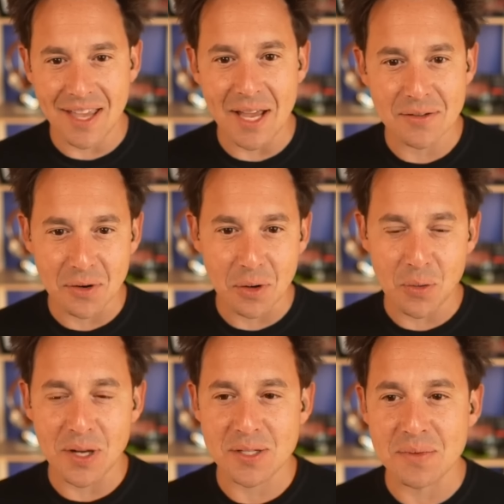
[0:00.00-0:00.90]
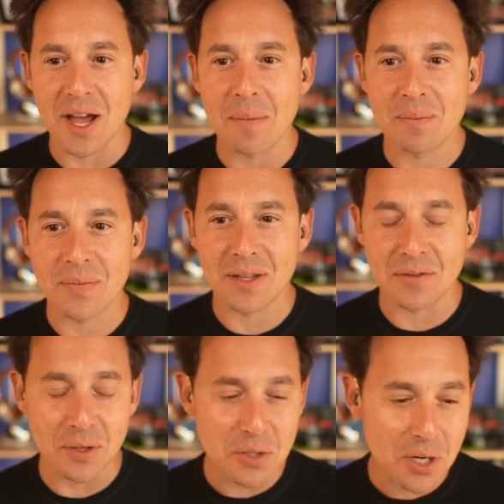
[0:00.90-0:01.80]
case for quite some time in
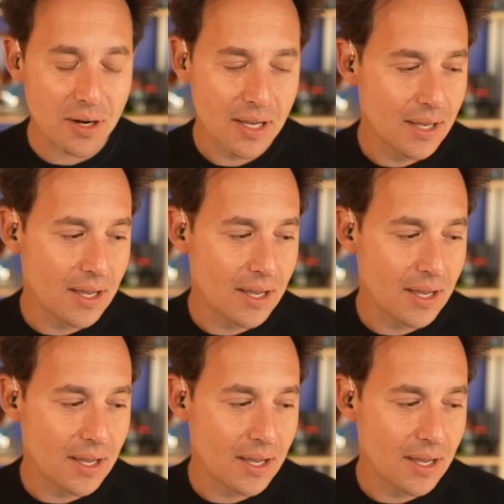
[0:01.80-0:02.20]
the future.